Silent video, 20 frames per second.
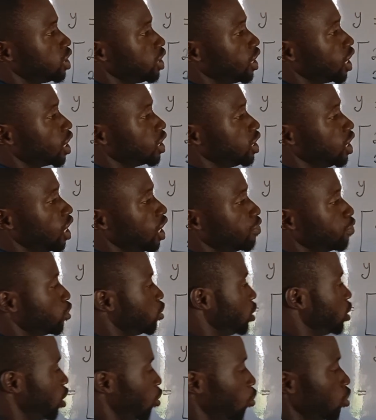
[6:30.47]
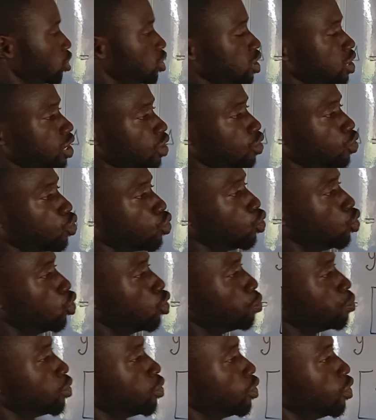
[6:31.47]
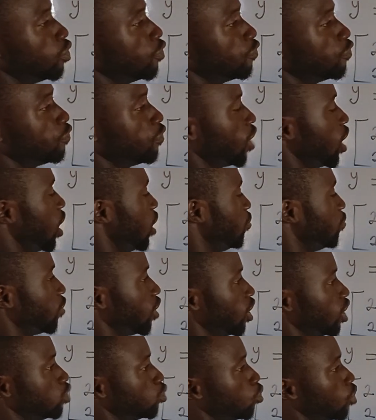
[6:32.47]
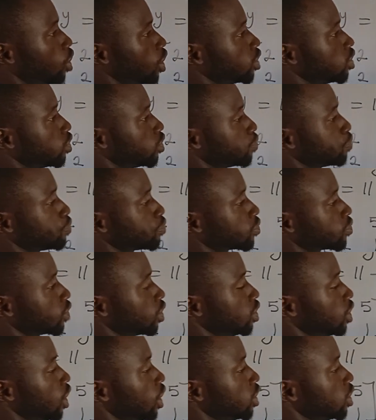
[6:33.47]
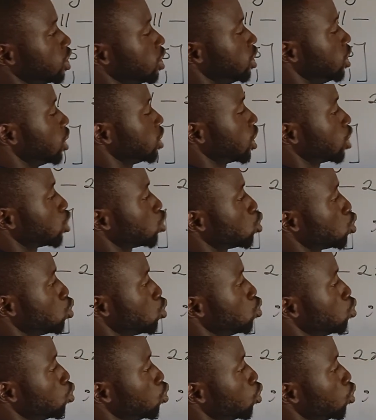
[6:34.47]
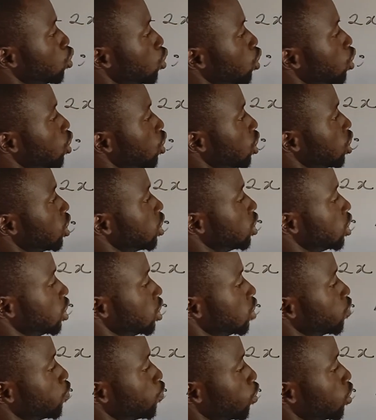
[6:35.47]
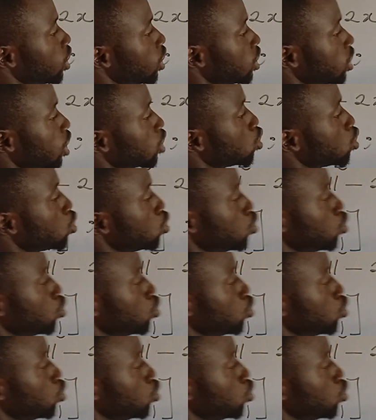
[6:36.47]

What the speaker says: 3 and 11. Then what's the second column? 5 and 1. Then delta 2. For delta